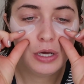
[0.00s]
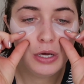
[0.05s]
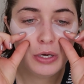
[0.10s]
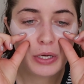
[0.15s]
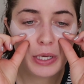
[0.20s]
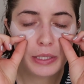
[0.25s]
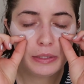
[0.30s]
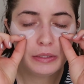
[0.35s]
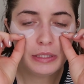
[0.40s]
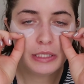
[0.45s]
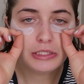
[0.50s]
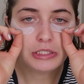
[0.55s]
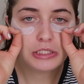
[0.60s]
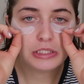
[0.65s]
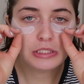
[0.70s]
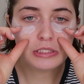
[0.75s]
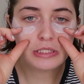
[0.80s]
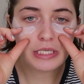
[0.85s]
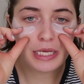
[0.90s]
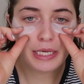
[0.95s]
Okay, let's
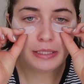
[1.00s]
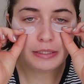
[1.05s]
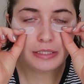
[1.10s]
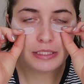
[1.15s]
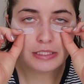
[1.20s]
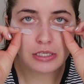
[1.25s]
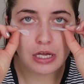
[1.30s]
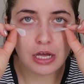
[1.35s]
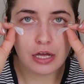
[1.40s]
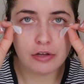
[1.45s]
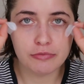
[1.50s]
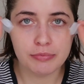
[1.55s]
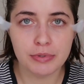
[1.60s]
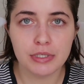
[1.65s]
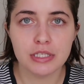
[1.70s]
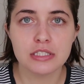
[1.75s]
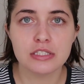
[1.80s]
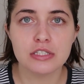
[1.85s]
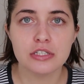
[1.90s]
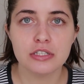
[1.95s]
just take these off
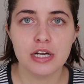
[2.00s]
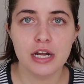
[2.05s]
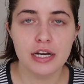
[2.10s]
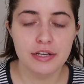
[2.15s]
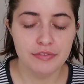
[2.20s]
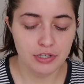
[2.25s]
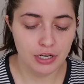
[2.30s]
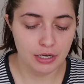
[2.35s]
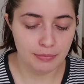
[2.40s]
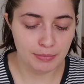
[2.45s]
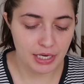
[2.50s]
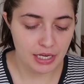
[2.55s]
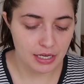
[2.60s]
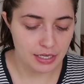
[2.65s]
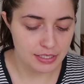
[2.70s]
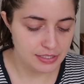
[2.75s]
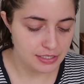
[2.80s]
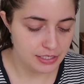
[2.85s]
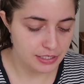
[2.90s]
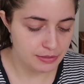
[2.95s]
because they're not even on
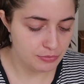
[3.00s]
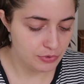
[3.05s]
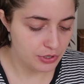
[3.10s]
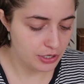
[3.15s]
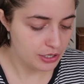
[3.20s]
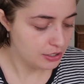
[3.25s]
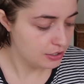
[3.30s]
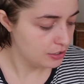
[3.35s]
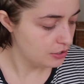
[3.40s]
my eyes anymore.